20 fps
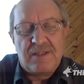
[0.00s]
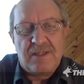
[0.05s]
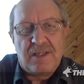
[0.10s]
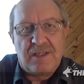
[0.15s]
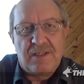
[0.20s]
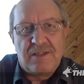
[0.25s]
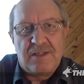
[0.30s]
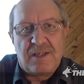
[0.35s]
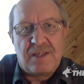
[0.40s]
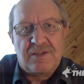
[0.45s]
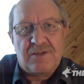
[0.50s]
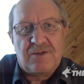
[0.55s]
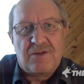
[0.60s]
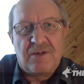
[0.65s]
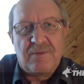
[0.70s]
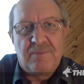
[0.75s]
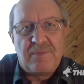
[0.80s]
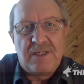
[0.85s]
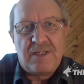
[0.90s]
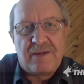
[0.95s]
it, it's
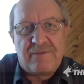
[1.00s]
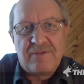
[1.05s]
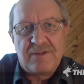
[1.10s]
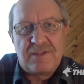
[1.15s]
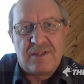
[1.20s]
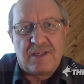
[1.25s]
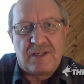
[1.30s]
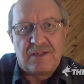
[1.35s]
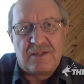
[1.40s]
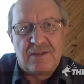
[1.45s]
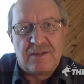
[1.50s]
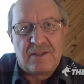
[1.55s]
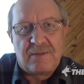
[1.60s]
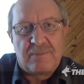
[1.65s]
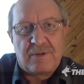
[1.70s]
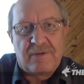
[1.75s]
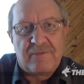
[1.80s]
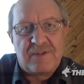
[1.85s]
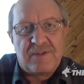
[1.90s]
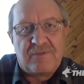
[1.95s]
going to be devastating to
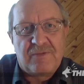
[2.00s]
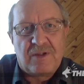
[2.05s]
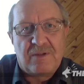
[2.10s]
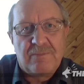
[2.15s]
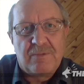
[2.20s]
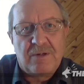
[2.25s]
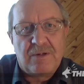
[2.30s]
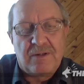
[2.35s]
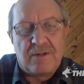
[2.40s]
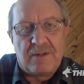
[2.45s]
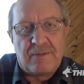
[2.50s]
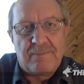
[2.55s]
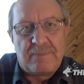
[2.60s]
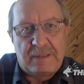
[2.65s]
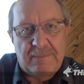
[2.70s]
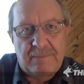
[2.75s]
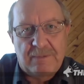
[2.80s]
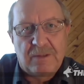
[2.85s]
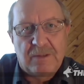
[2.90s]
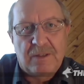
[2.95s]
the province of Alberta,
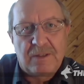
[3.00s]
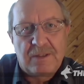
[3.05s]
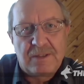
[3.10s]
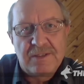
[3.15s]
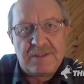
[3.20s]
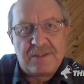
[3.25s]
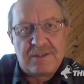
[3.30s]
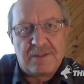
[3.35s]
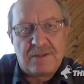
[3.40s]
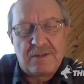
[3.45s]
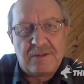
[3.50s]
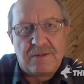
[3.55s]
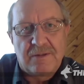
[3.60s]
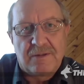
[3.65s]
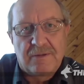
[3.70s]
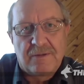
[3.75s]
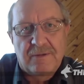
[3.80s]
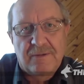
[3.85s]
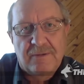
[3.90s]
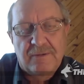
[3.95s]
and people are concerned.